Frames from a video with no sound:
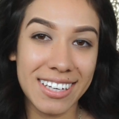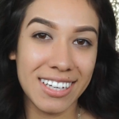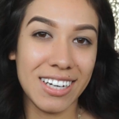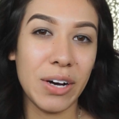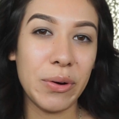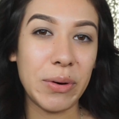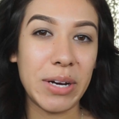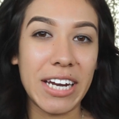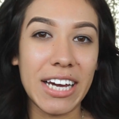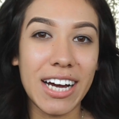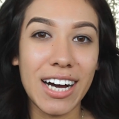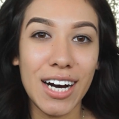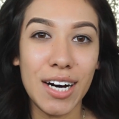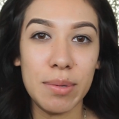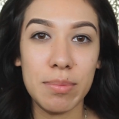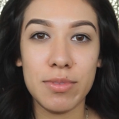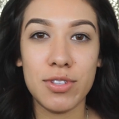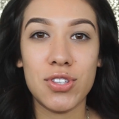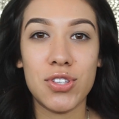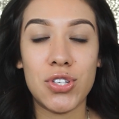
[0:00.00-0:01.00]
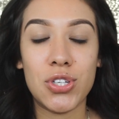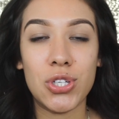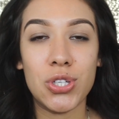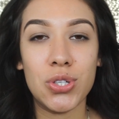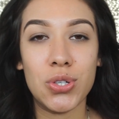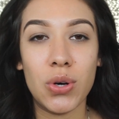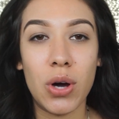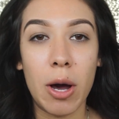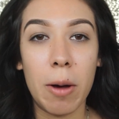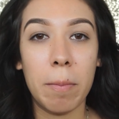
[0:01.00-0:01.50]
thing when it comes
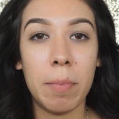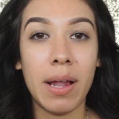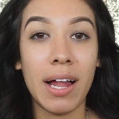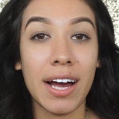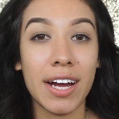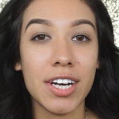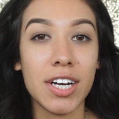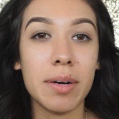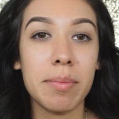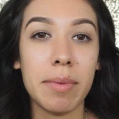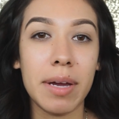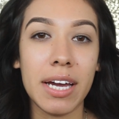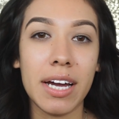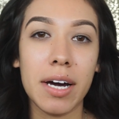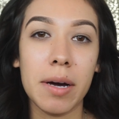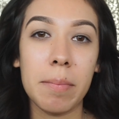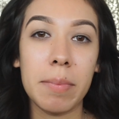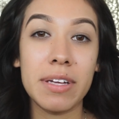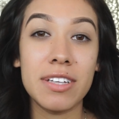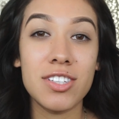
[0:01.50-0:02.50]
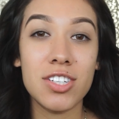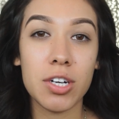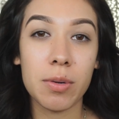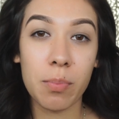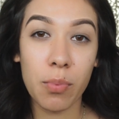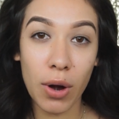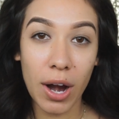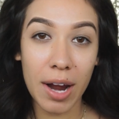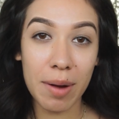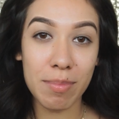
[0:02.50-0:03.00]
to applying your makeup is your
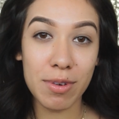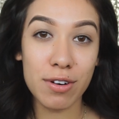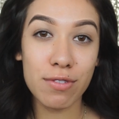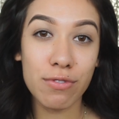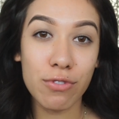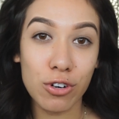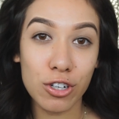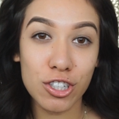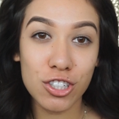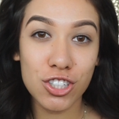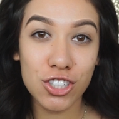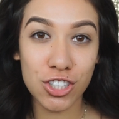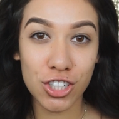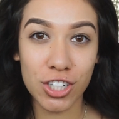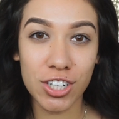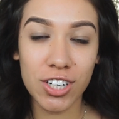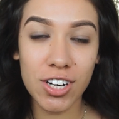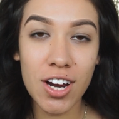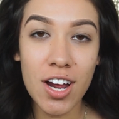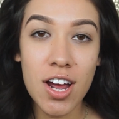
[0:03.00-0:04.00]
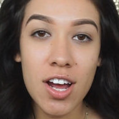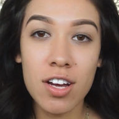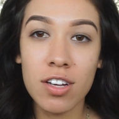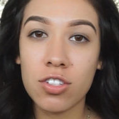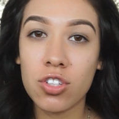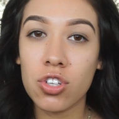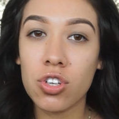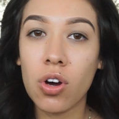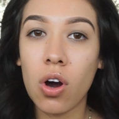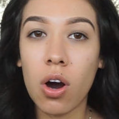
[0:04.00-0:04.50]
primer, for sure.
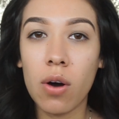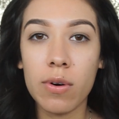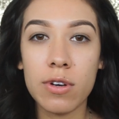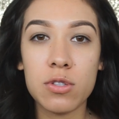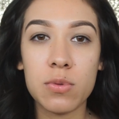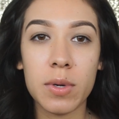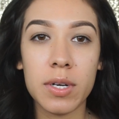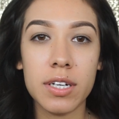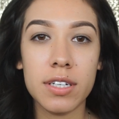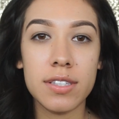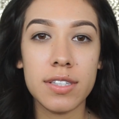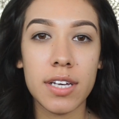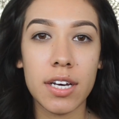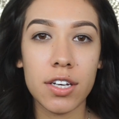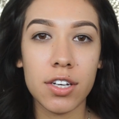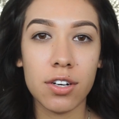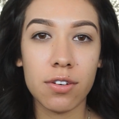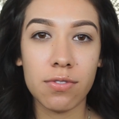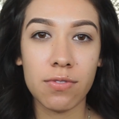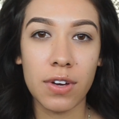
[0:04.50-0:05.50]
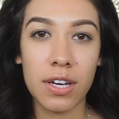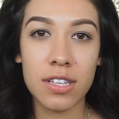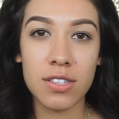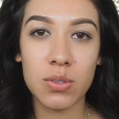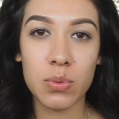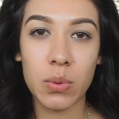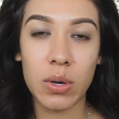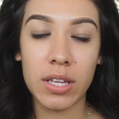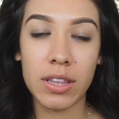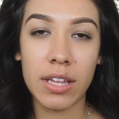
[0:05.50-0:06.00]
So you always want to set your
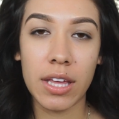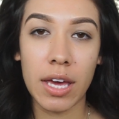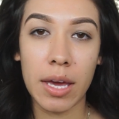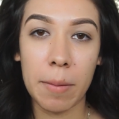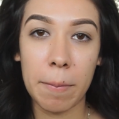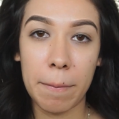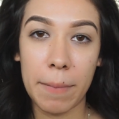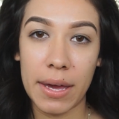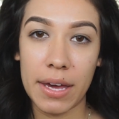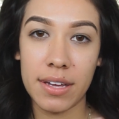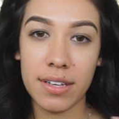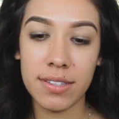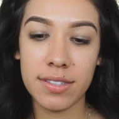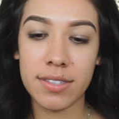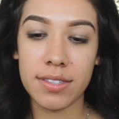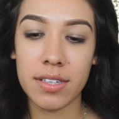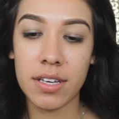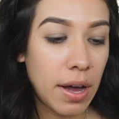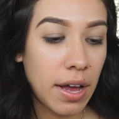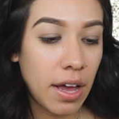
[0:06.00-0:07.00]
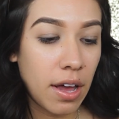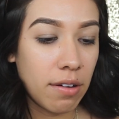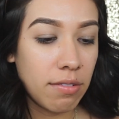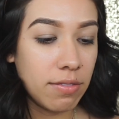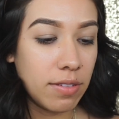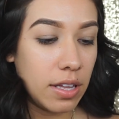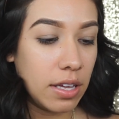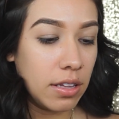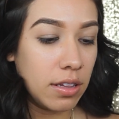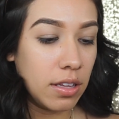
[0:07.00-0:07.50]
face with a base. I
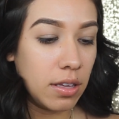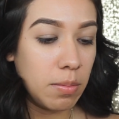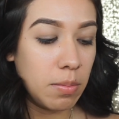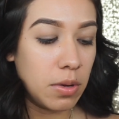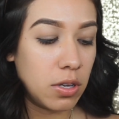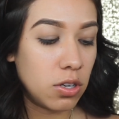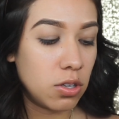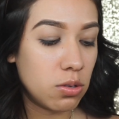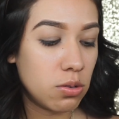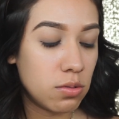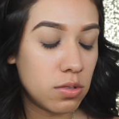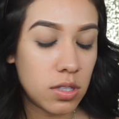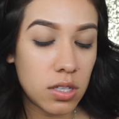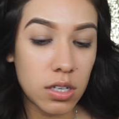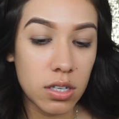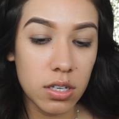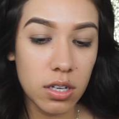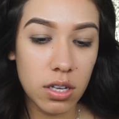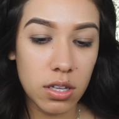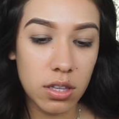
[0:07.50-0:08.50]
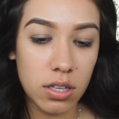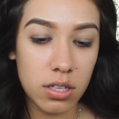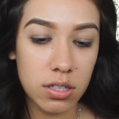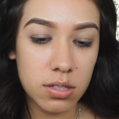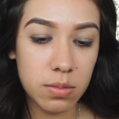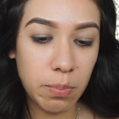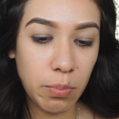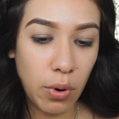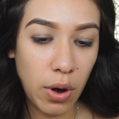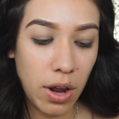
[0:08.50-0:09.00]
have lately been using
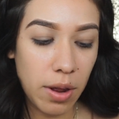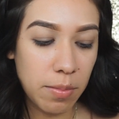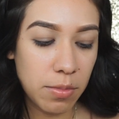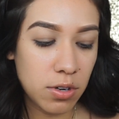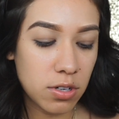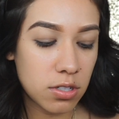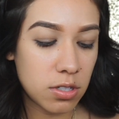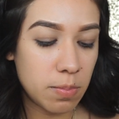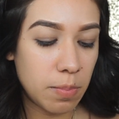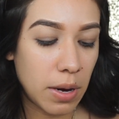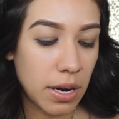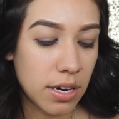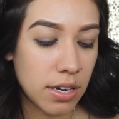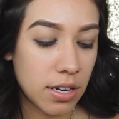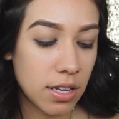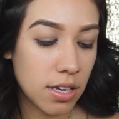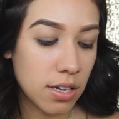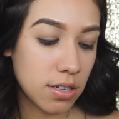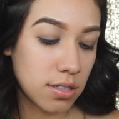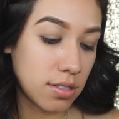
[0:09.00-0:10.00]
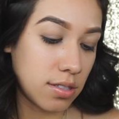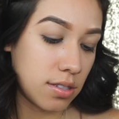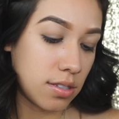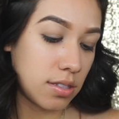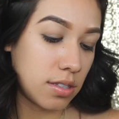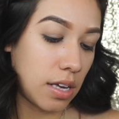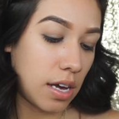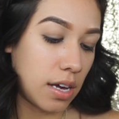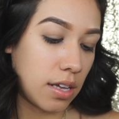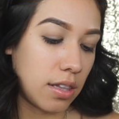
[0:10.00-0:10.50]
these primers by
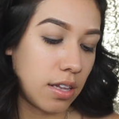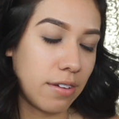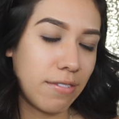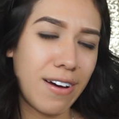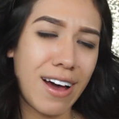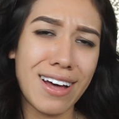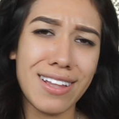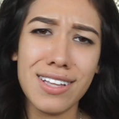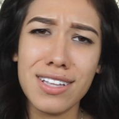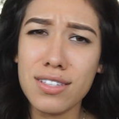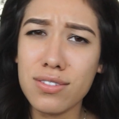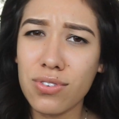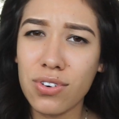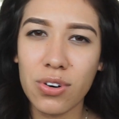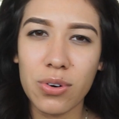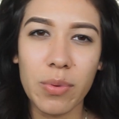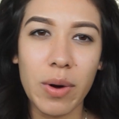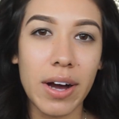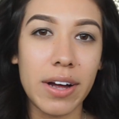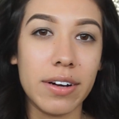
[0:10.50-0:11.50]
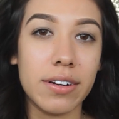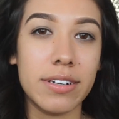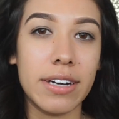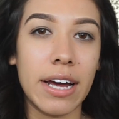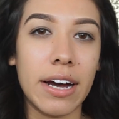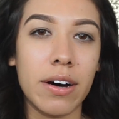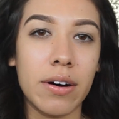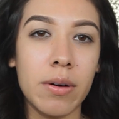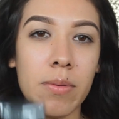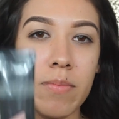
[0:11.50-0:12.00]
NYX, and they've had these for a while
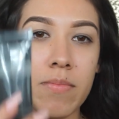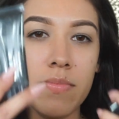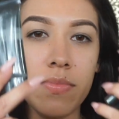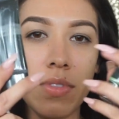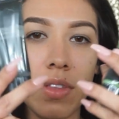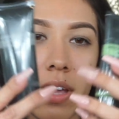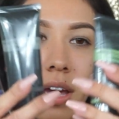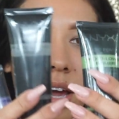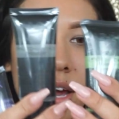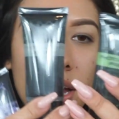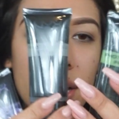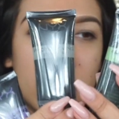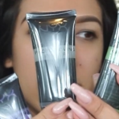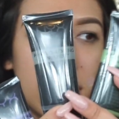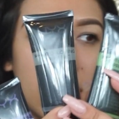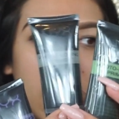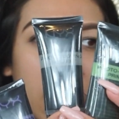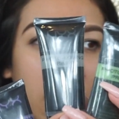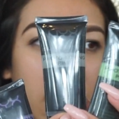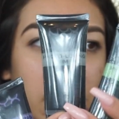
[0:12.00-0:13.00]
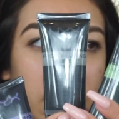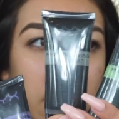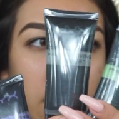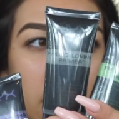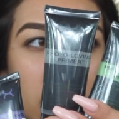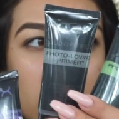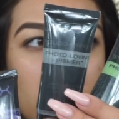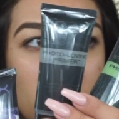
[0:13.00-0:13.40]
now, and they